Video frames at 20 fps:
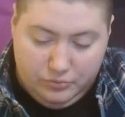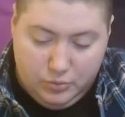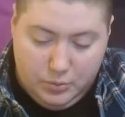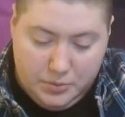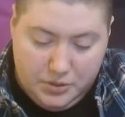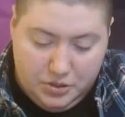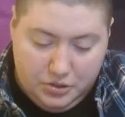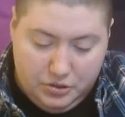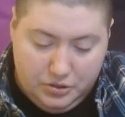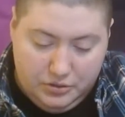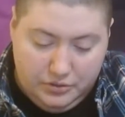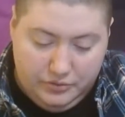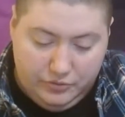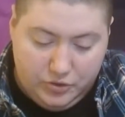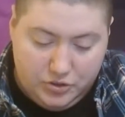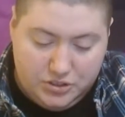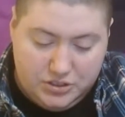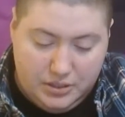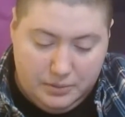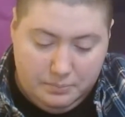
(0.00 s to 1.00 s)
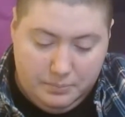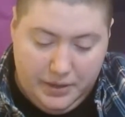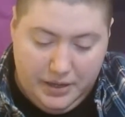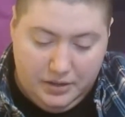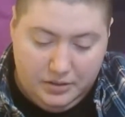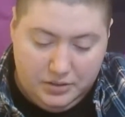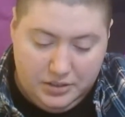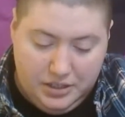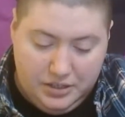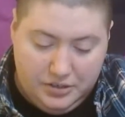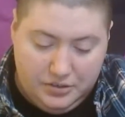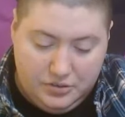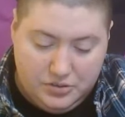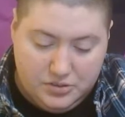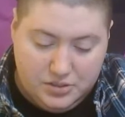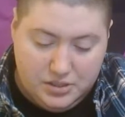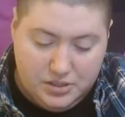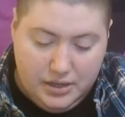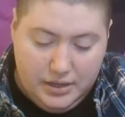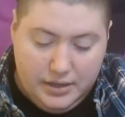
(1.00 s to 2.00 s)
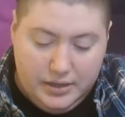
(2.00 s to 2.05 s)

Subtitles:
womanhood for some male leaders